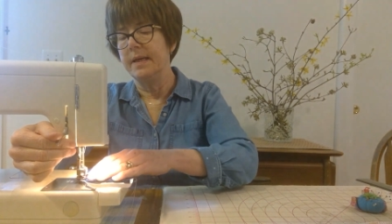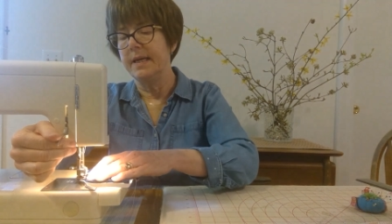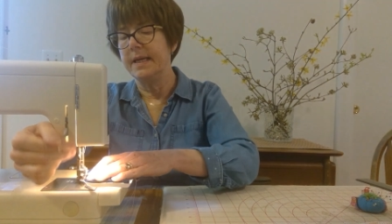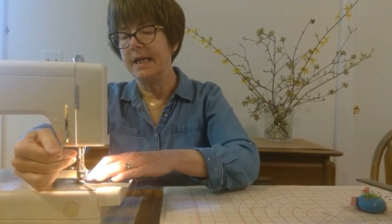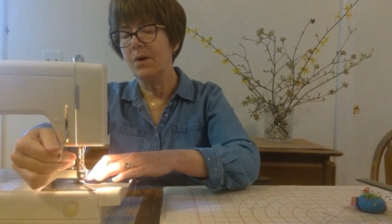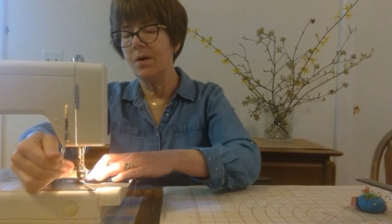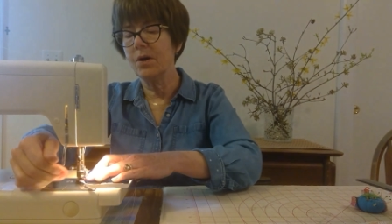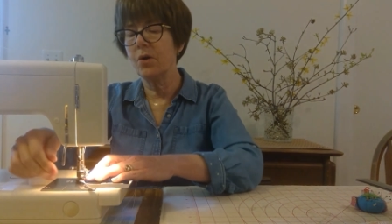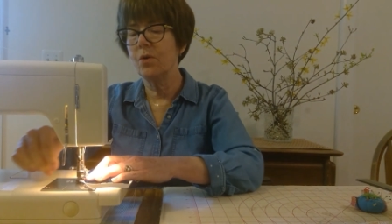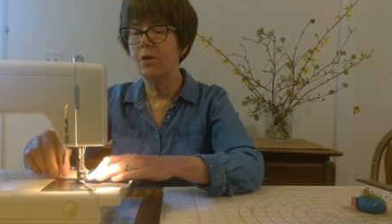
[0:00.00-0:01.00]
and now I'll
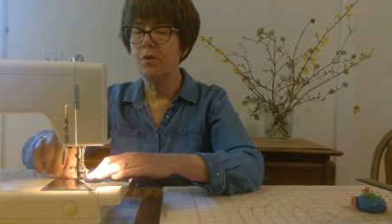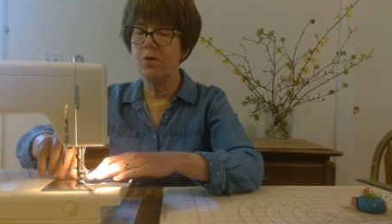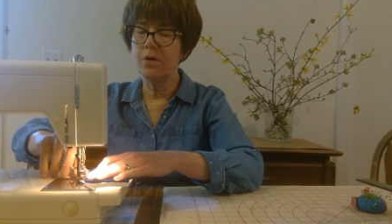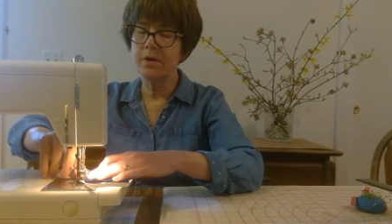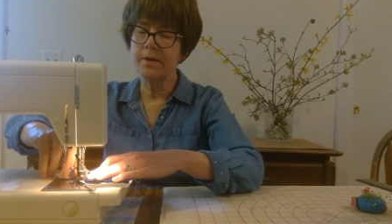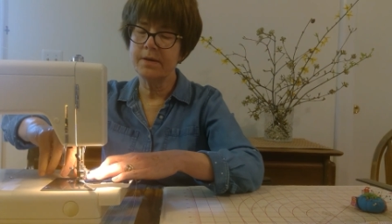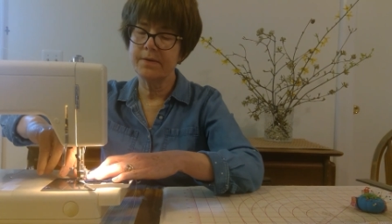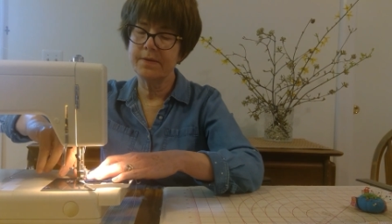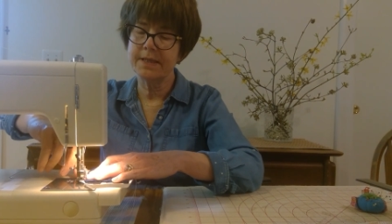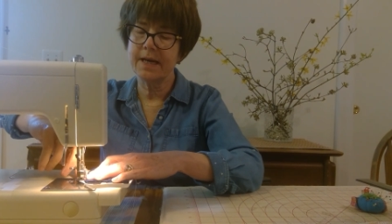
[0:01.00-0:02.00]
go along
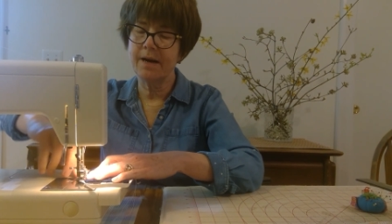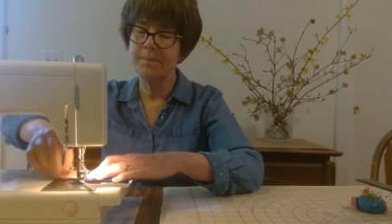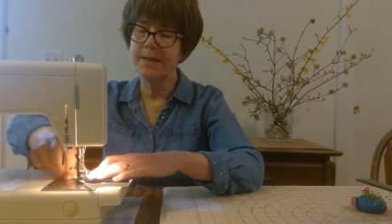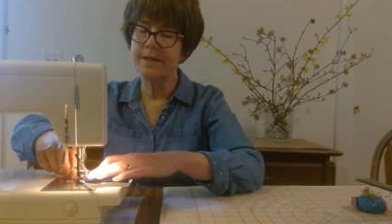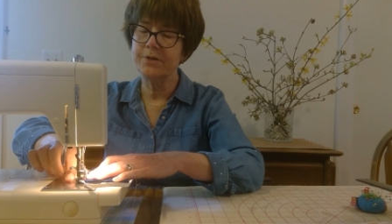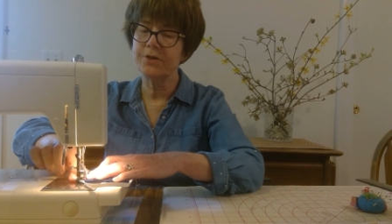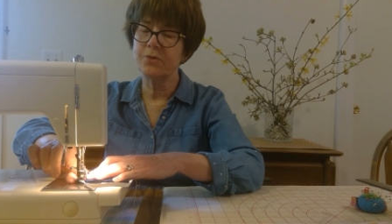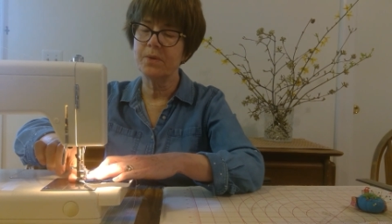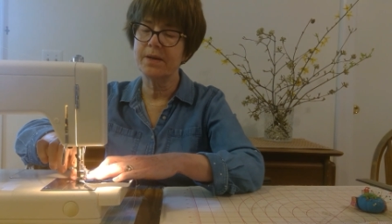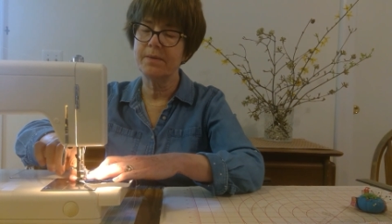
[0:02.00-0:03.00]
the top edge. So
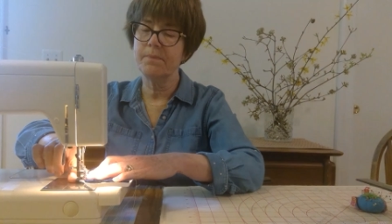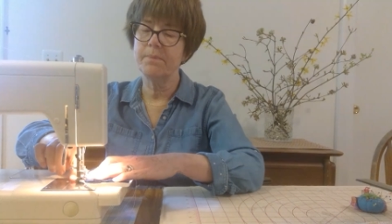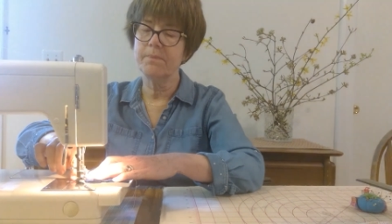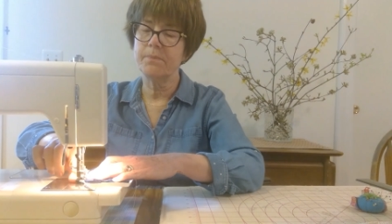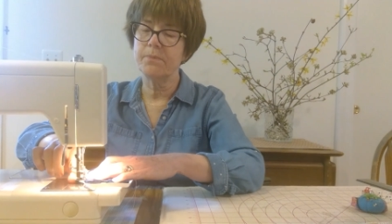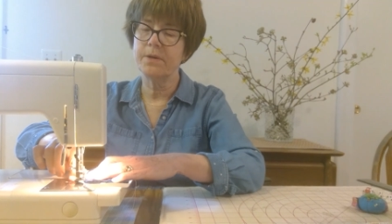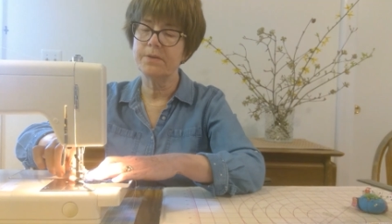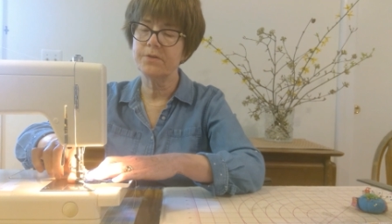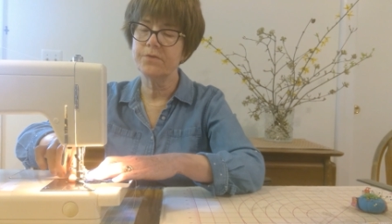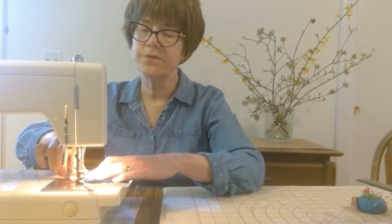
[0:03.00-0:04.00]
my
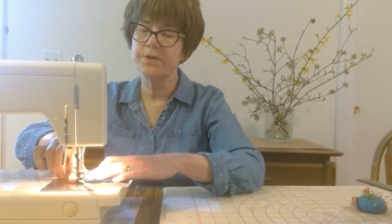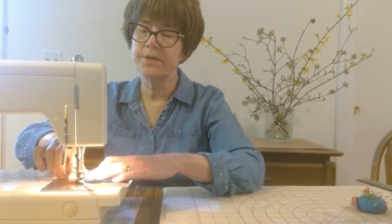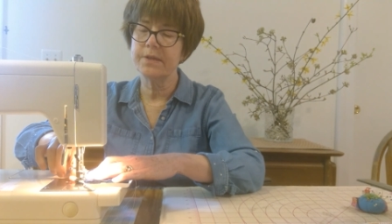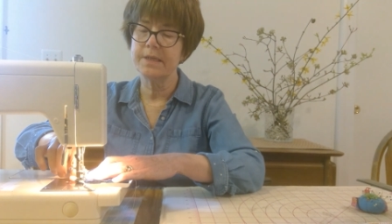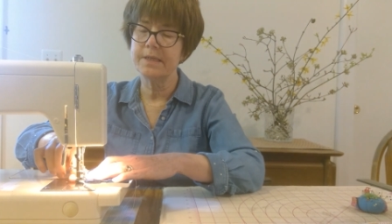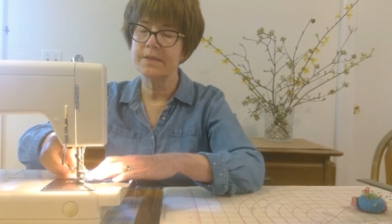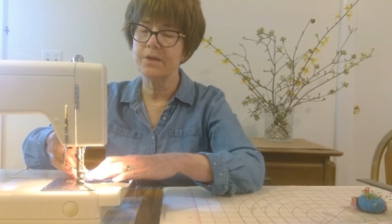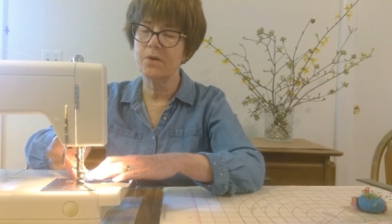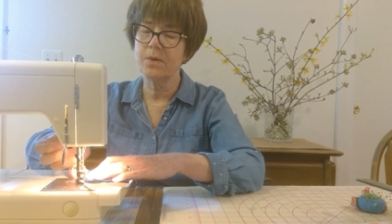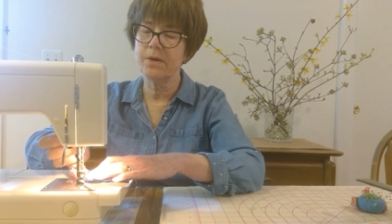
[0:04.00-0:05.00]
presser foot is
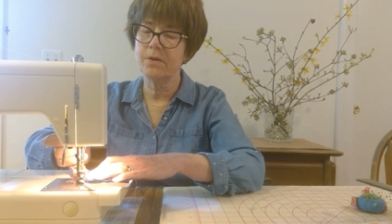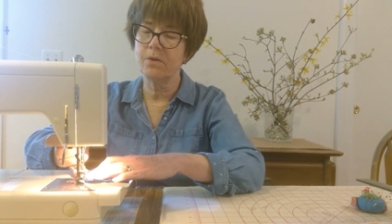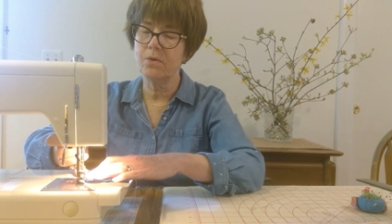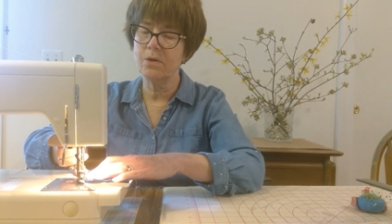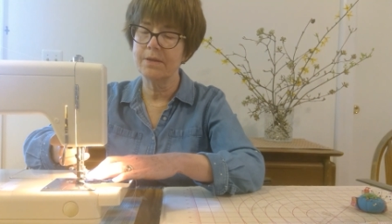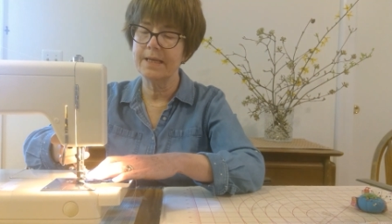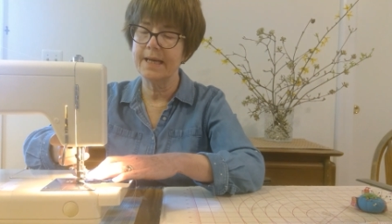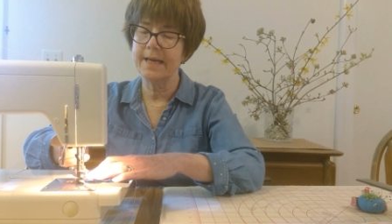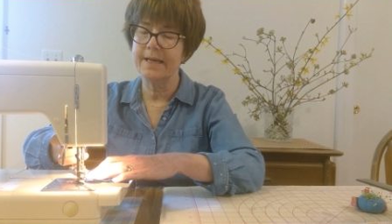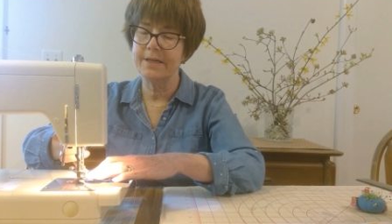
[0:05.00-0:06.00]
going along the
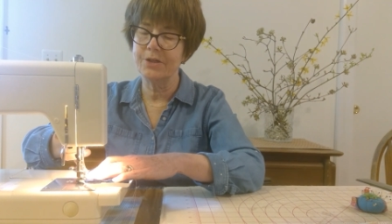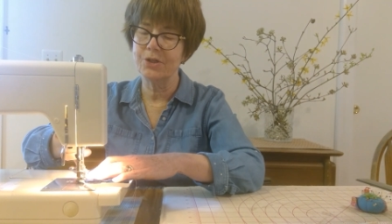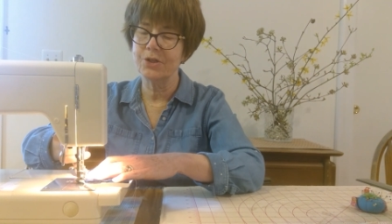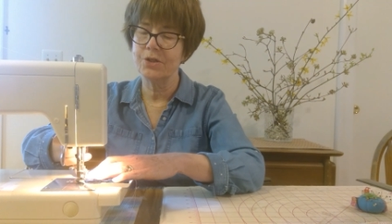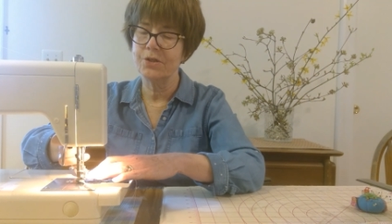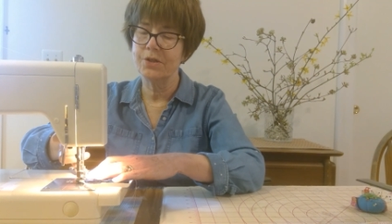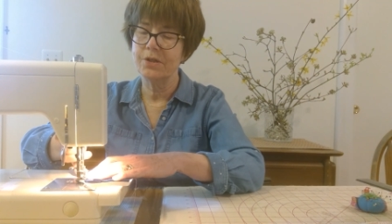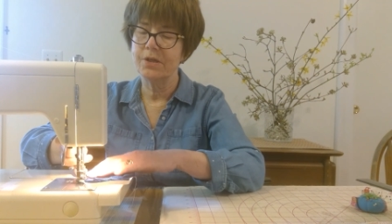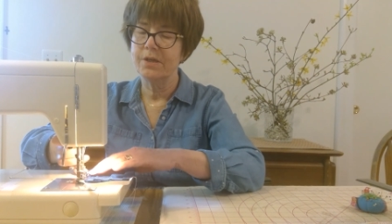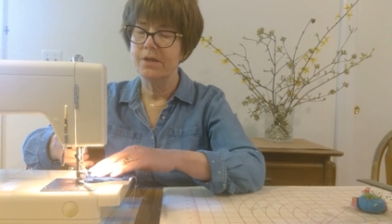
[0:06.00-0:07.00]
edge
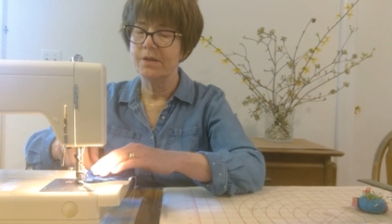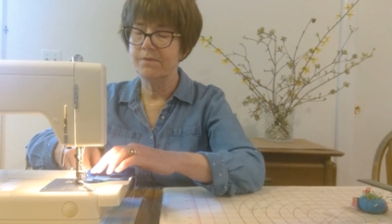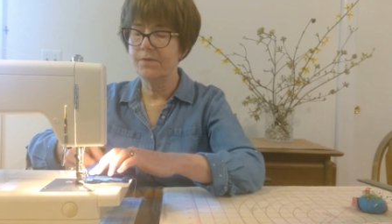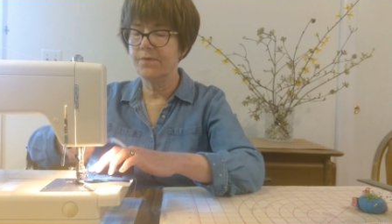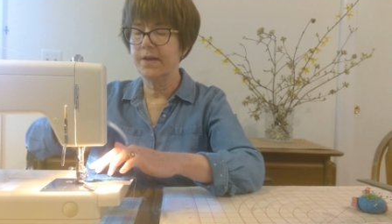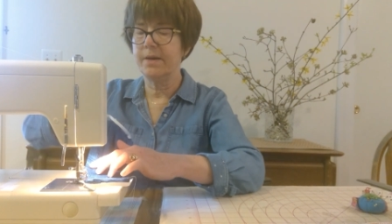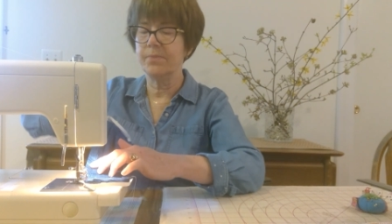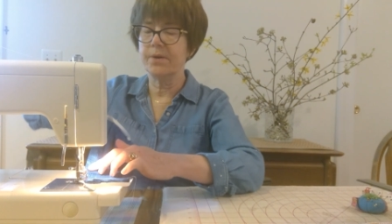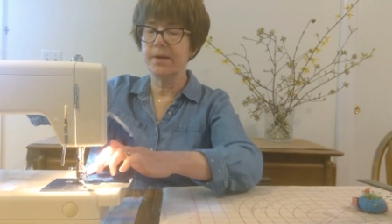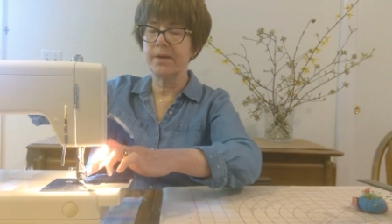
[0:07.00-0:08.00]
of the
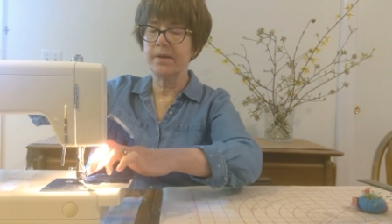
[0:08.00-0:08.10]
fabric.